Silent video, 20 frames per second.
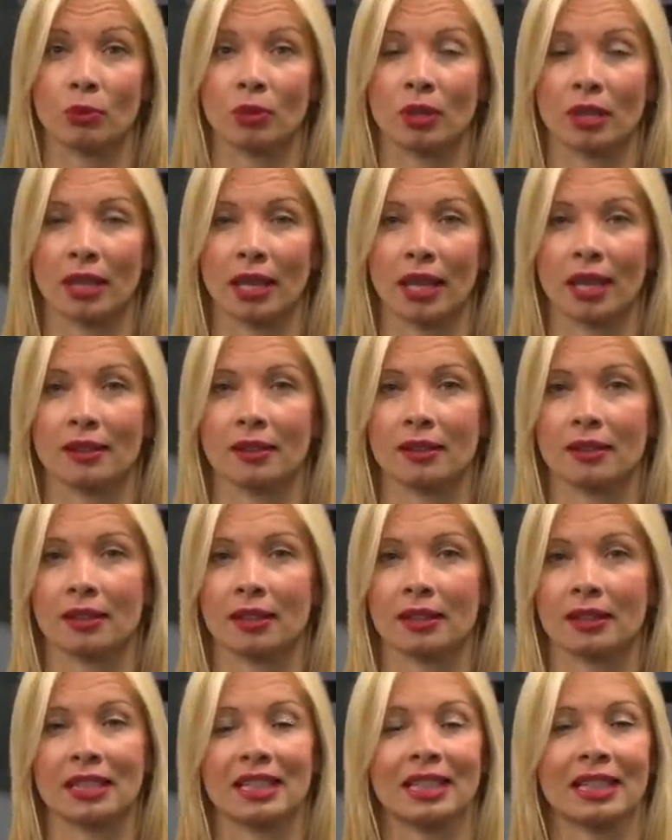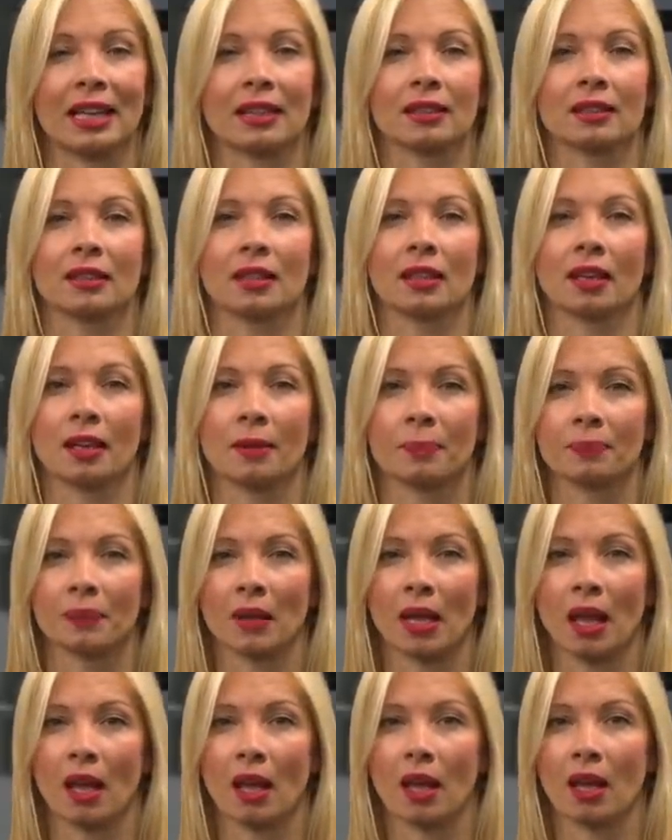where he was an air traffic
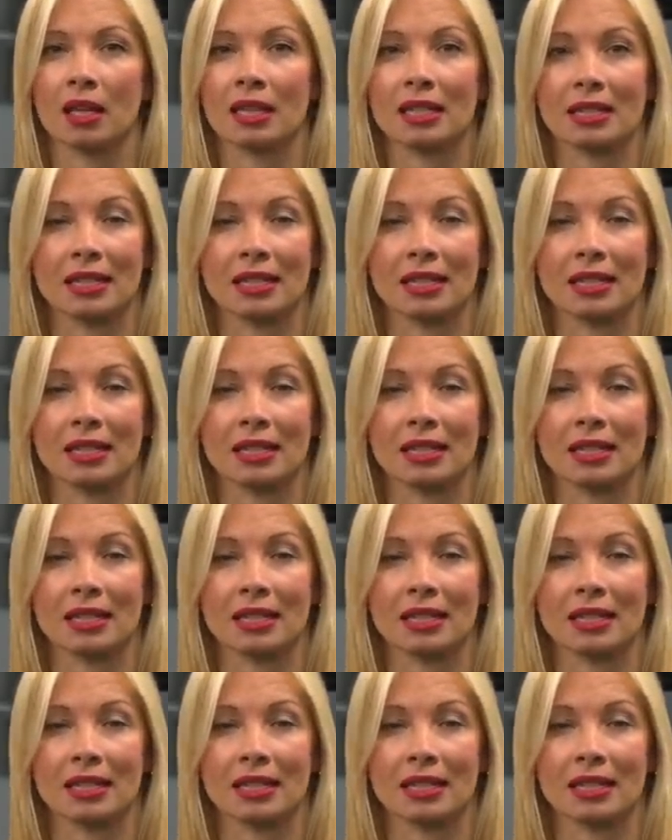controller